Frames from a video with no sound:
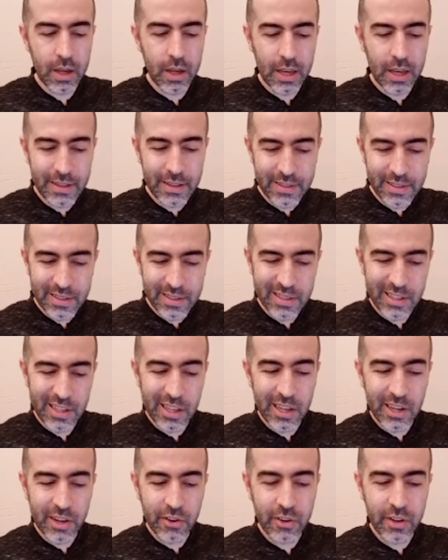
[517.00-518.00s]
it is
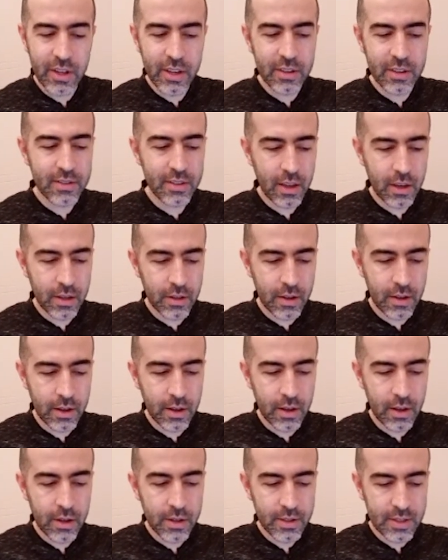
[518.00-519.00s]
increasing the
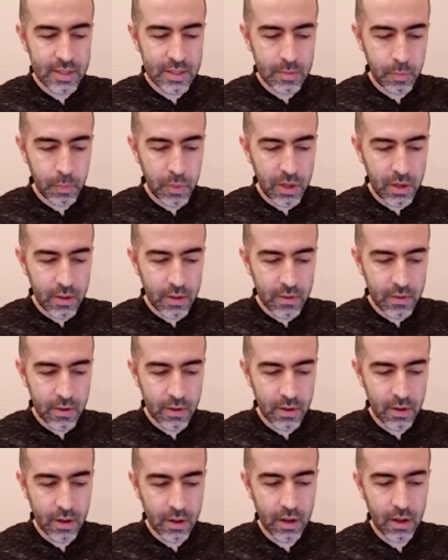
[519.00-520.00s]
speed,
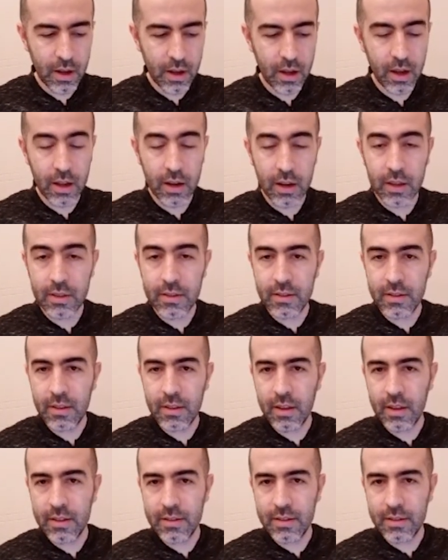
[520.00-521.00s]
and
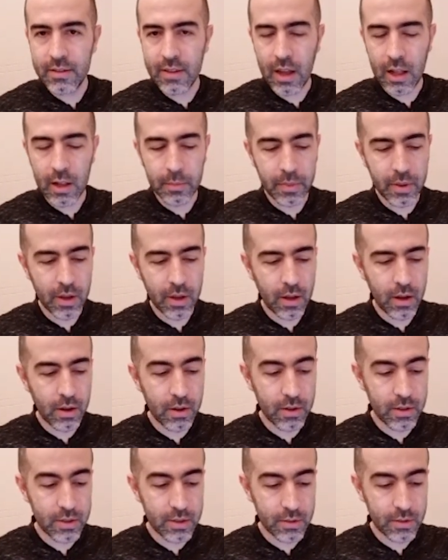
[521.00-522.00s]
it is helping
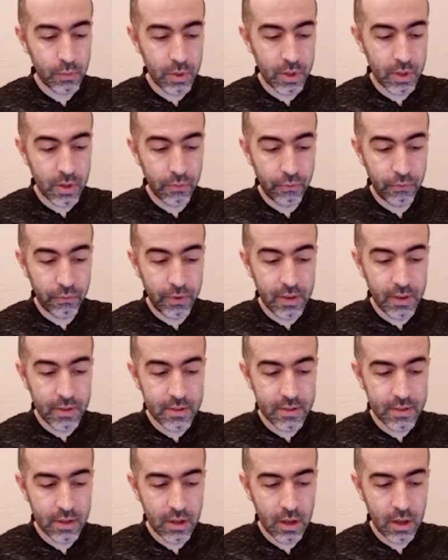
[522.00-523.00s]
us with the
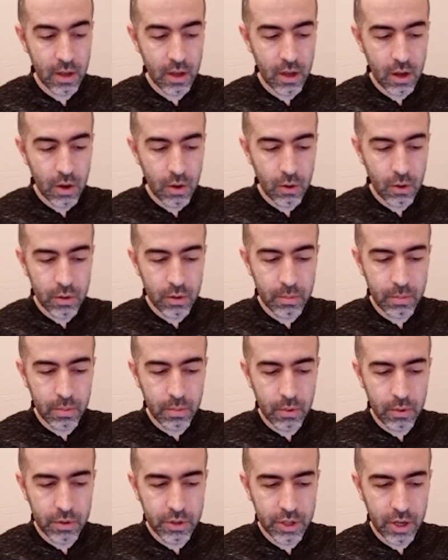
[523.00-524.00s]
fees on the
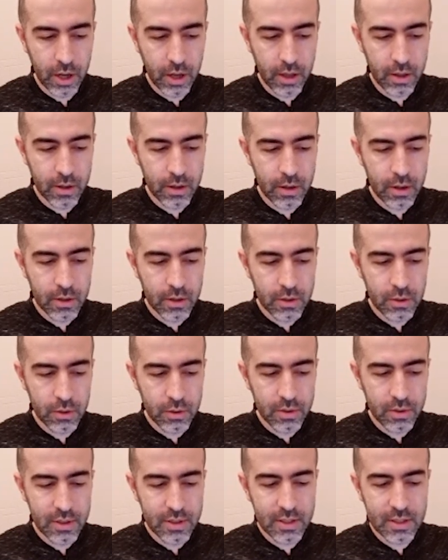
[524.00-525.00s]
blockchain. So
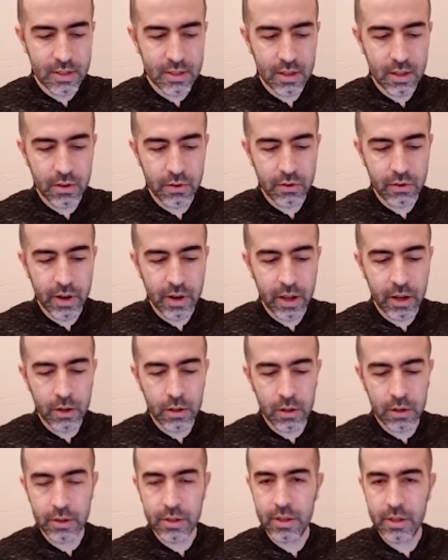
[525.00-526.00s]
this is not a
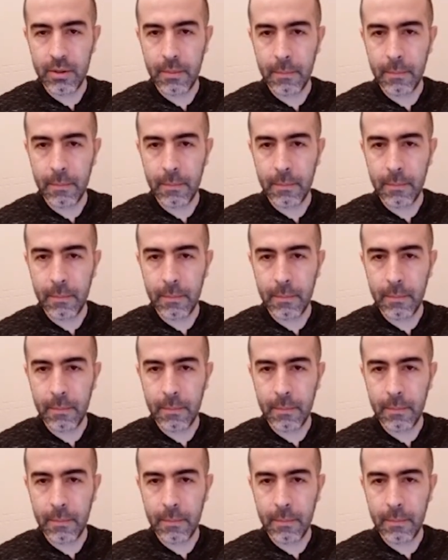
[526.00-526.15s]
regular